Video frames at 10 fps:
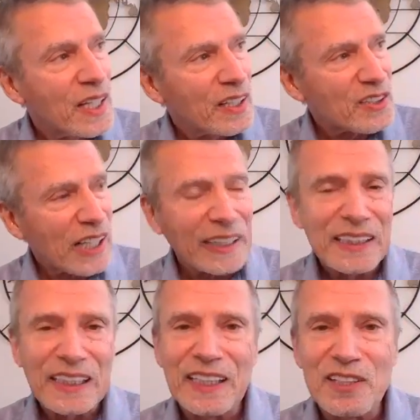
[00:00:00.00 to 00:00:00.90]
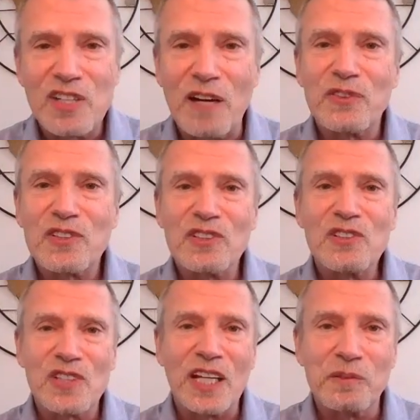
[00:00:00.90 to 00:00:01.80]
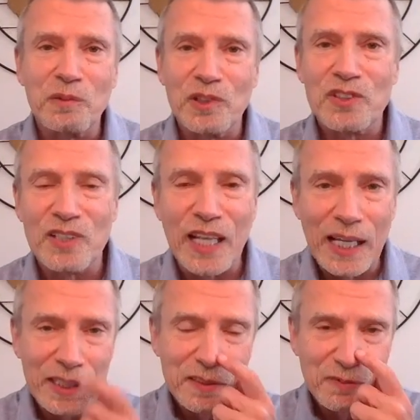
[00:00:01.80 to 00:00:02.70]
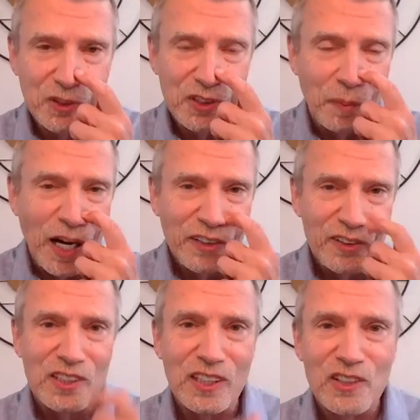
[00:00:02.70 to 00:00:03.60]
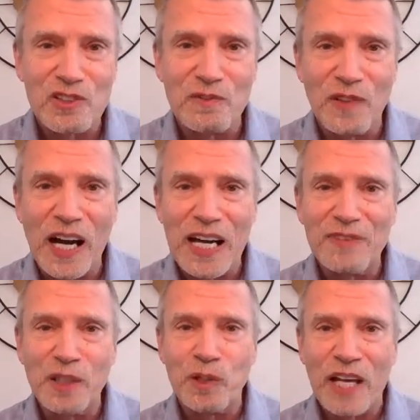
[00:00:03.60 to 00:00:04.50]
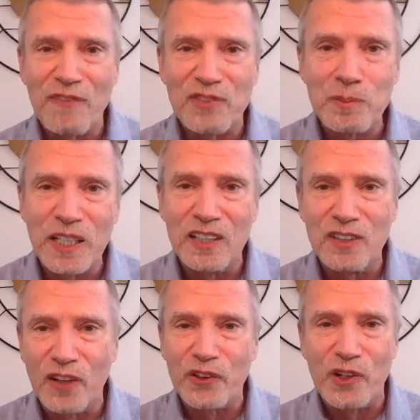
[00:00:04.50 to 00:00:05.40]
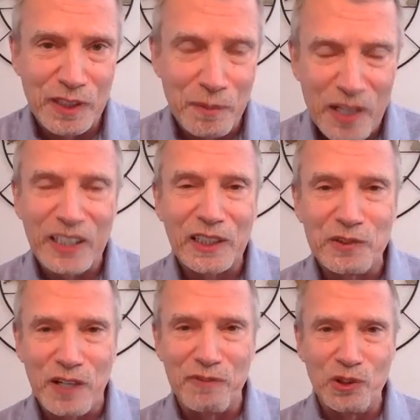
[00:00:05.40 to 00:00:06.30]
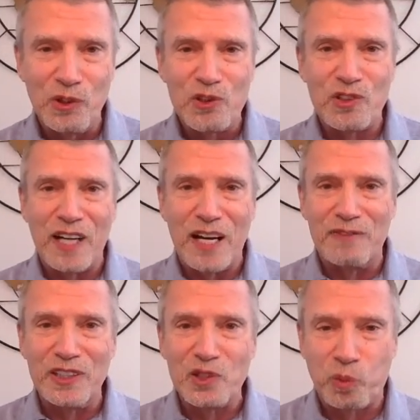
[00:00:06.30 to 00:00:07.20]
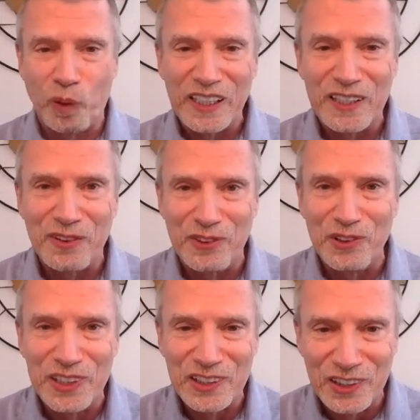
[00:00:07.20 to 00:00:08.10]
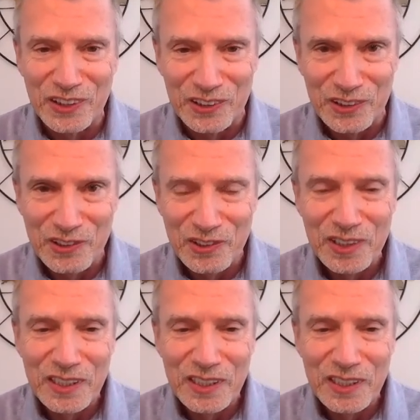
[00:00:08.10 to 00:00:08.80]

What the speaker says: The second thing that Jefferson said was that for democracy to survive, there would have to be another American Revolution every 20 to 30 years.